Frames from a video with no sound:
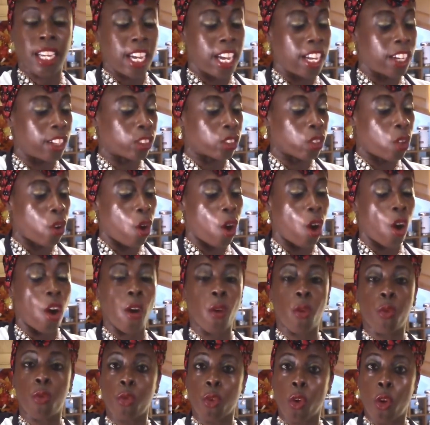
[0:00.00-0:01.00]
It is
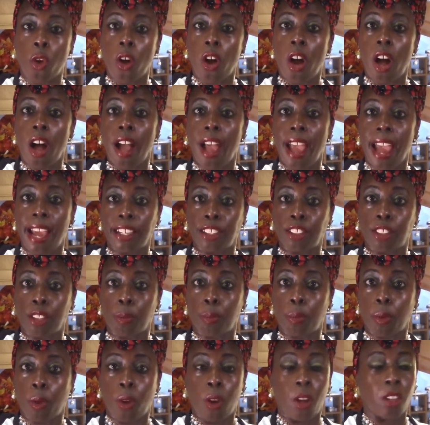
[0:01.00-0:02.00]
called raw
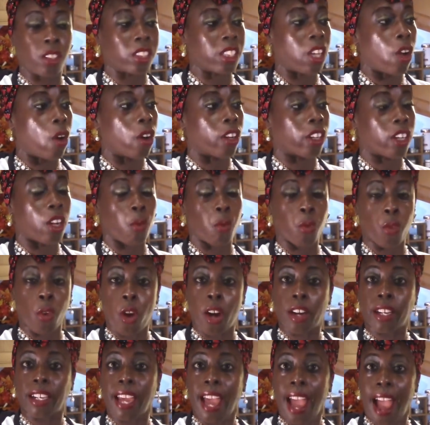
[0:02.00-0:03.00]
energy balls or
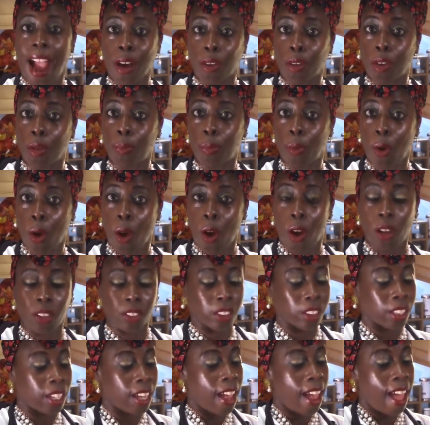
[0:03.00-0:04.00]
raw carob
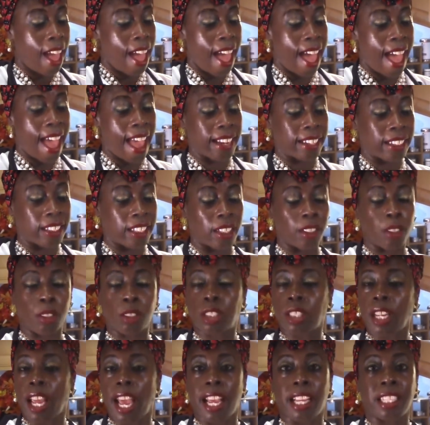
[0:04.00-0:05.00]
balls, and
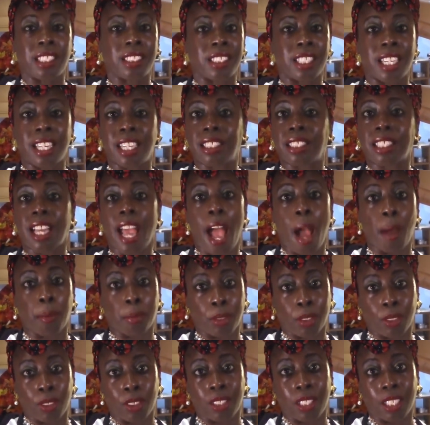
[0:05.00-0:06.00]
the taste is
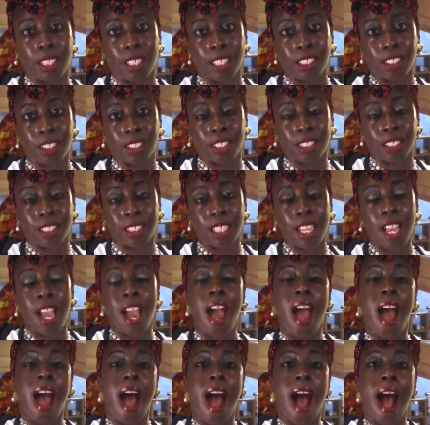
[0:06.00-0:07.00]
absolutely delicious.
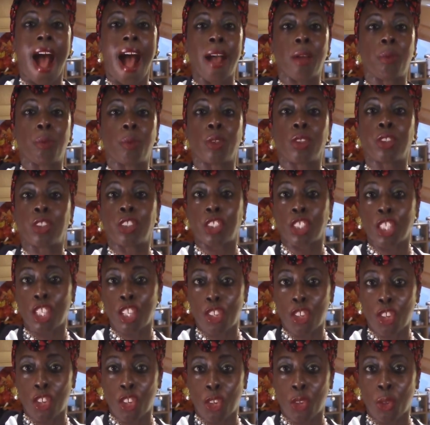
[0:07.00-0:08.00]
I will
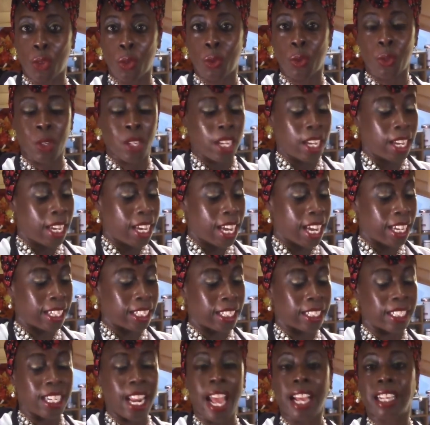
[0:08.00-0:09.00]
see you in
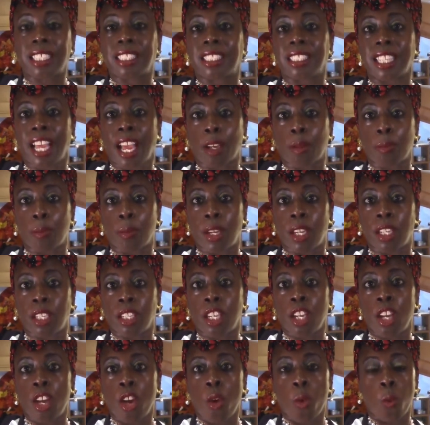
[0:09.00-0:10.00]
the next
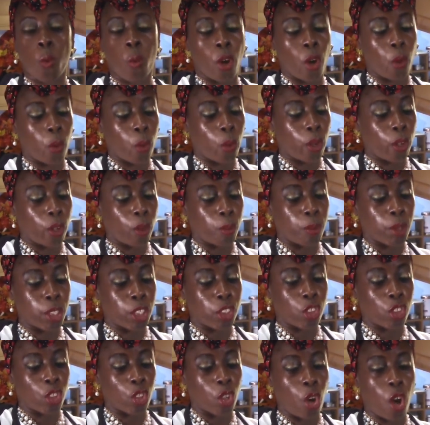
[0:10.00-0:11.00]
segment where we'll
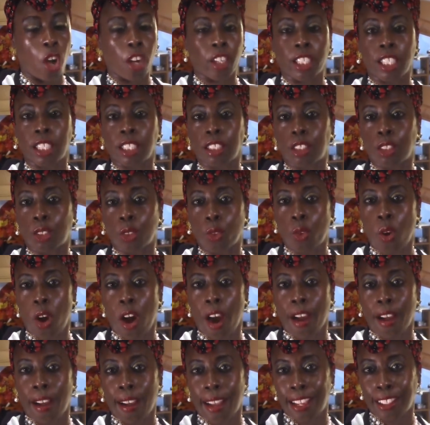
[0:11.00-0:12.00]
be talking to
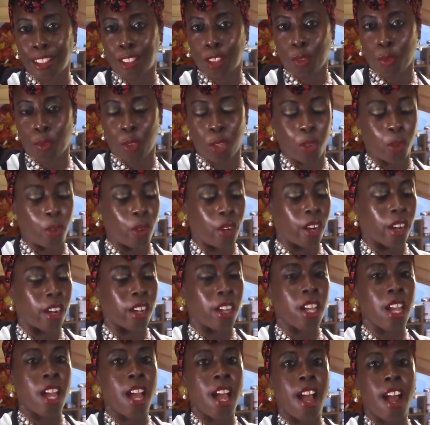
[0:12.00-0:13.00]
our
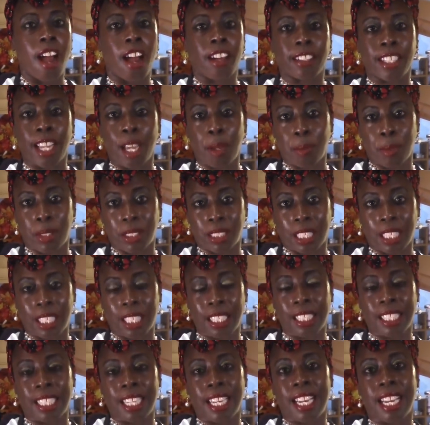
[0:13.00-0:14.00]
interviewer. Her name is
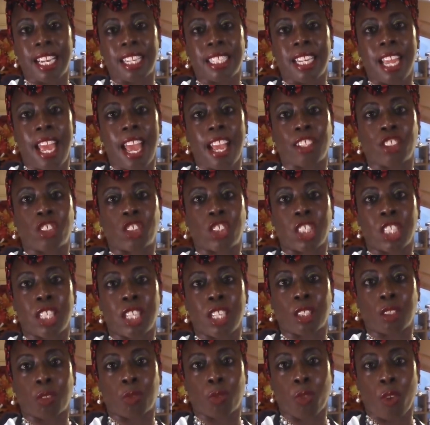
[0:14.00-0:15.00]
Lillian, and she
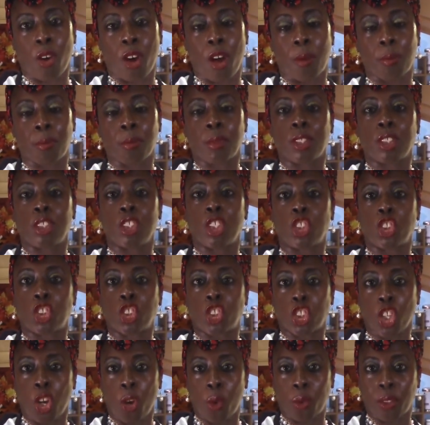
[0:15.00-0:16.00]
is from
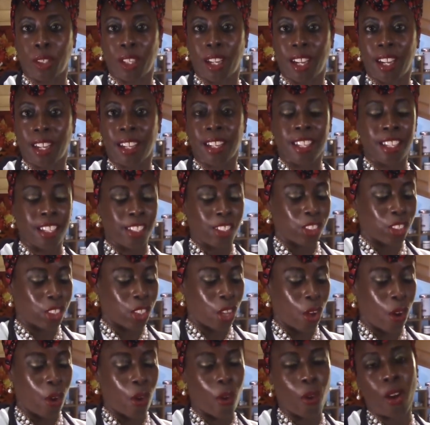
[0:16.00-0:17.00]
Nashona.
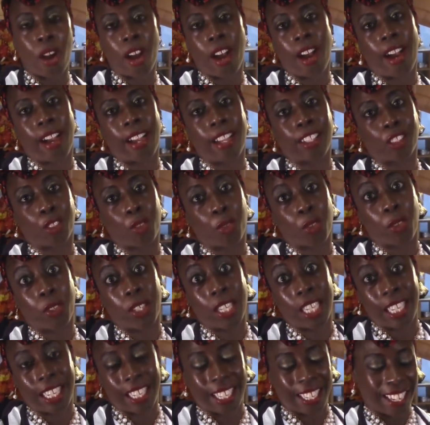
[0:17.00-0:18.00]
So, uh,
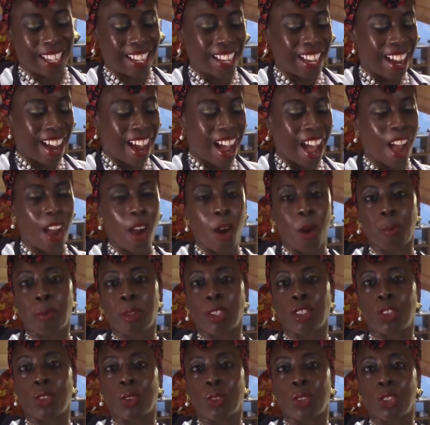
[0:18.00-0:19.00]
interviewee, I hope
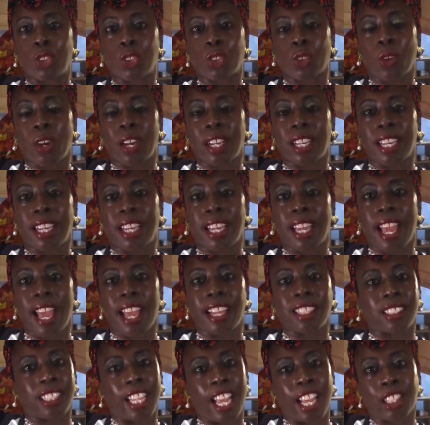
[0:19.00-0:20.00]
that you enjoy it,
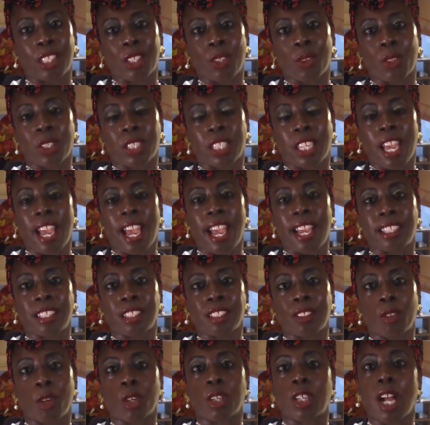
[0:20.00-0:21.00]
and thank you again
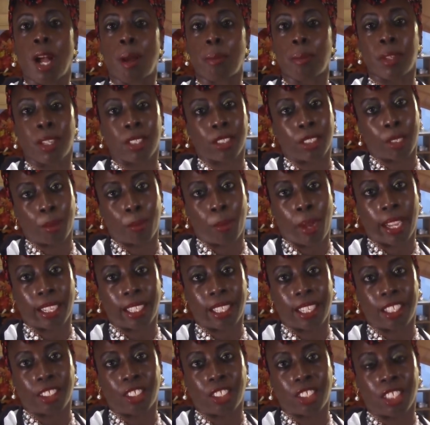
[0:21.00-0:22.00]
for coming into
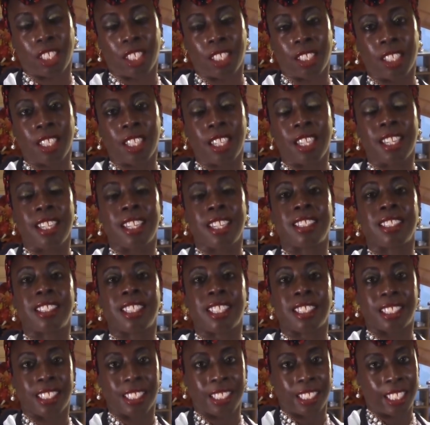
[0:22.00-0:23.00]
my kitchen.
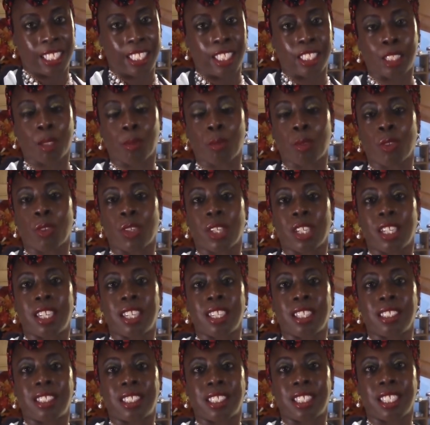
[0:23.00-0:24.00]
This is Lisa Marie
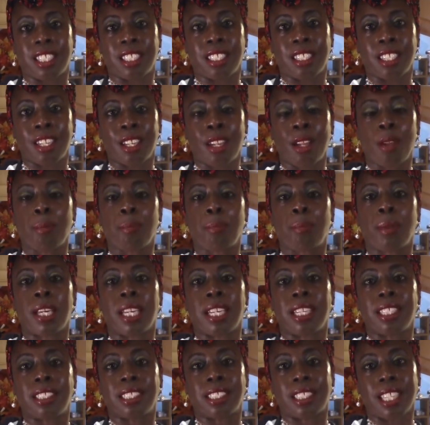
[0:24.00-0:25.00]
Goodson.
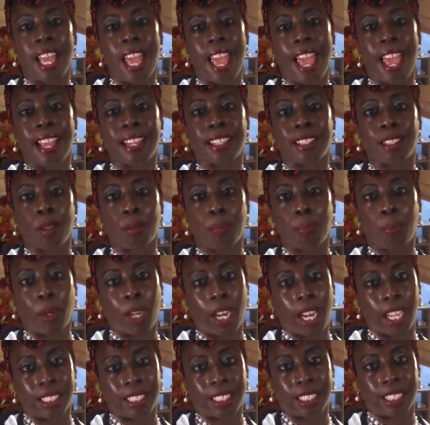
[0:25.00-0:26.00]
Peace and
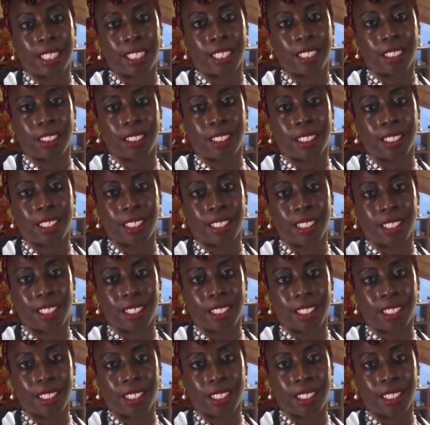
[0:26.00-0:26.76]
blessings.